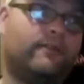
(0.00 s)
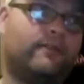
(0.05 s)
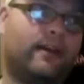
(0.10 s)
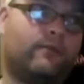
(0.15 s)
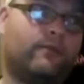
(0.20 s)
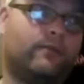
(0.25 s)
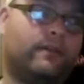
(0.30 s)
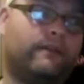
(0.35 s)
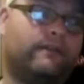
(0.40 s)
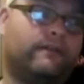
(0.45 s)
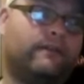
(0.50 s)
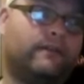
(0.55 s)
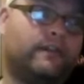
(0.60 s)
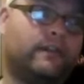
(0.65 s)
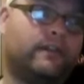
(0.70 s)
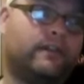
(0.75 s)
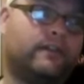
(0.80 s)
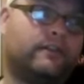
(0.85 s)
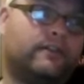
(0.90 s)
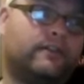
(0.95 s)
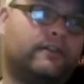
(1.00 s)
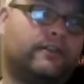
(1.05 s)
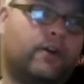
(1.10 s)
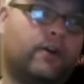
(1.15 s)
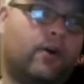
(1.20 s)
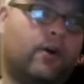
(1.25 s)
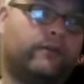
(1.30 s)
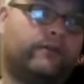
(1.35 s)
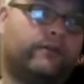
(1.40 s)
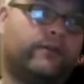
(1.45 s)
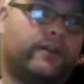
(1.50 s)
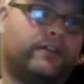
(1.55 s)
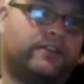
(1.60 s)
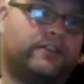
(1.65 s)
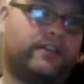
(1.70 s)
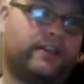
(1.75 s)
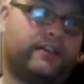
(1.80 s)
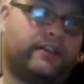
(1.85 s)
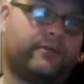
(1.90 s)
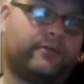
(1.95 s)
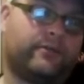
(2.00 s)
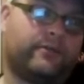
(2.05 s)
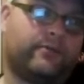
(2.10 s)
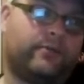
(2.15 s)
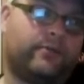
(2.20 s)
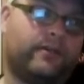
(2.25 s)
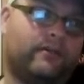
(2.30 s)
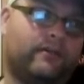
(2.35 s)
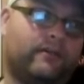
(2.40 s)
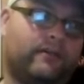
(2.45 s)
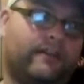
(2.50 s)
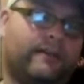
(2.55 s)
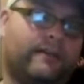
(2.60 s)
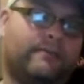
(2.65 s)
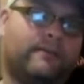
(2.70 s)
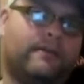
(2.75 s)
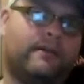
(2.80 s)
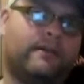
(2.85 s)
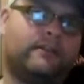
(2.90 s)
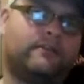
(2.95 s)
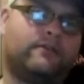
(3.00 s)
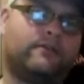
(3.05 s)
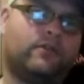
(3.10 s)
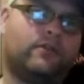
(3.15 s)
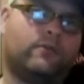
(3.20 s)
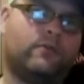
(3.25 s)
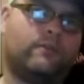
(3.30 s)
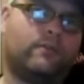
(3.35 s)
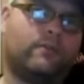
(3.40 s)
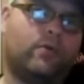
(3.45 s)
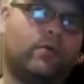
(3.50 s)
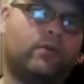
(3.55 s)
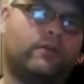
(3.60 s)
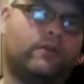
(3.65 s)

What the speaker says: that with Scott and Francesca as well. I think he might have done it with more.